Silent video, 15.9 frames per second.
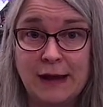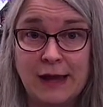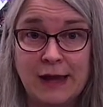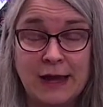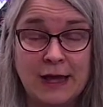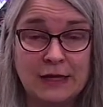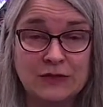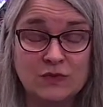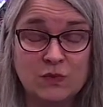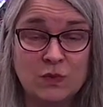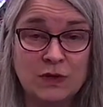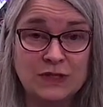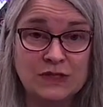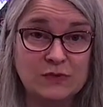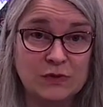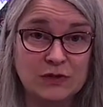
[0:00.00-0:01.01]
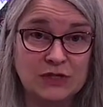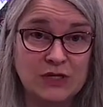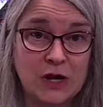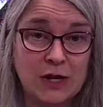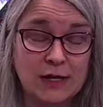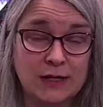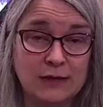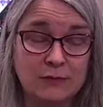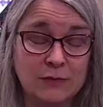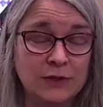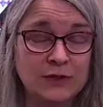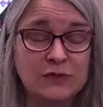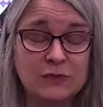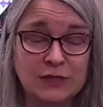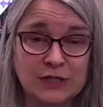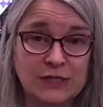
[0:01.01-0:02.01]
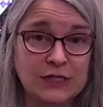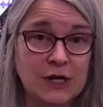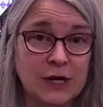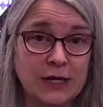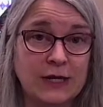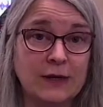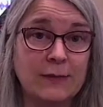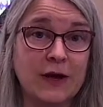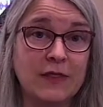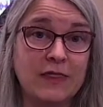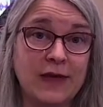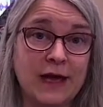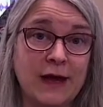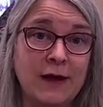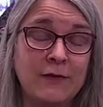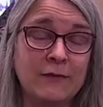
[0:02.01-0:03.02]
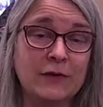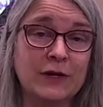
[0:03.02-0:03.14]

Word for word: And once we're talking, once we're done talking about that,